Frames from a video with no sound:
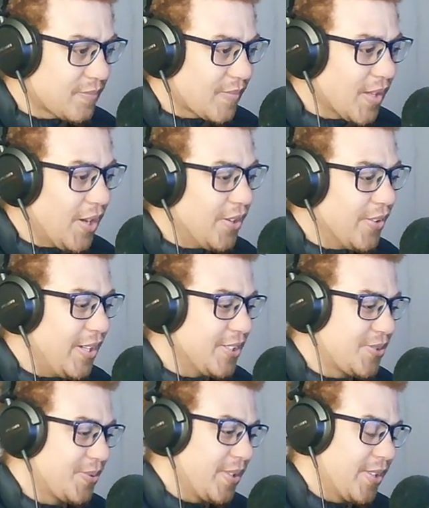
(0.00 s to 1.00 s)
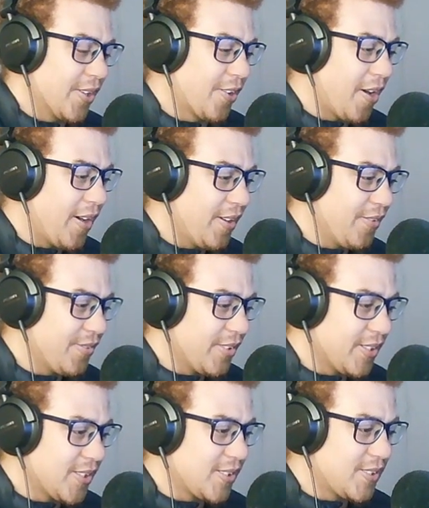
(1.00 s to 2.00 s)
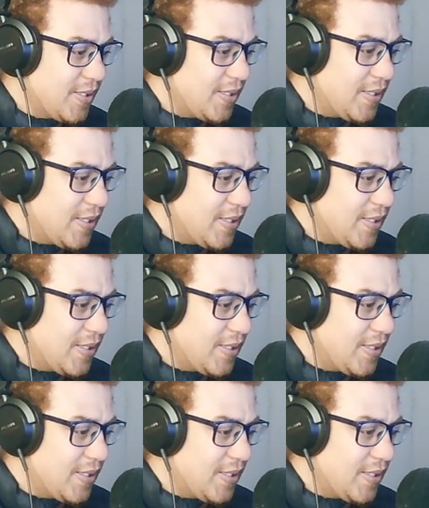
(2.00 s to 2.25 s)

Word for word: Oh, that's where the grave is.